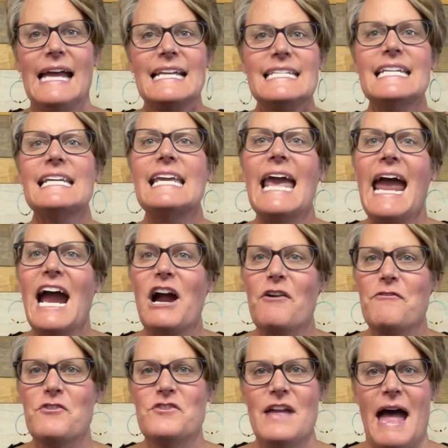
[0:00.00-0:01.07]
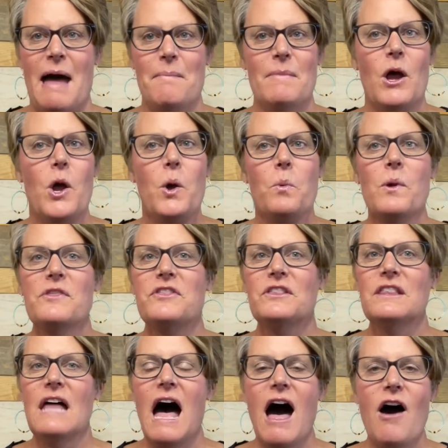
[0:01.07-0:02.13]
to care for them with
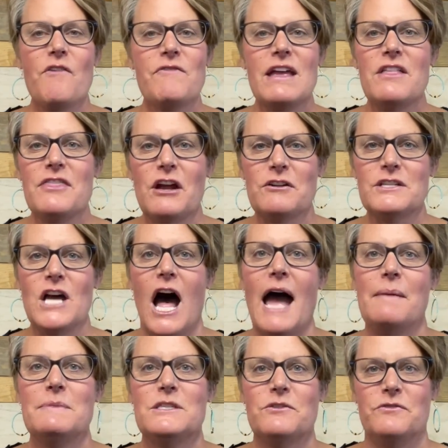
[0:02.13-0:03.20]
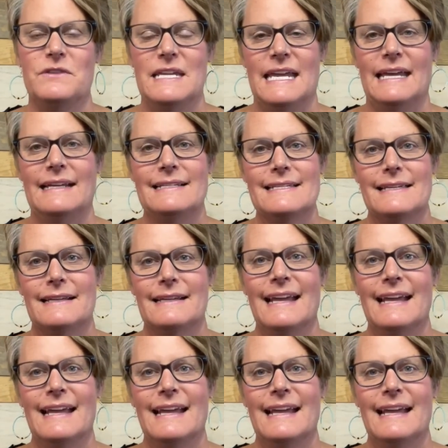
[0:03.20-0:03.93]
love in their times of need.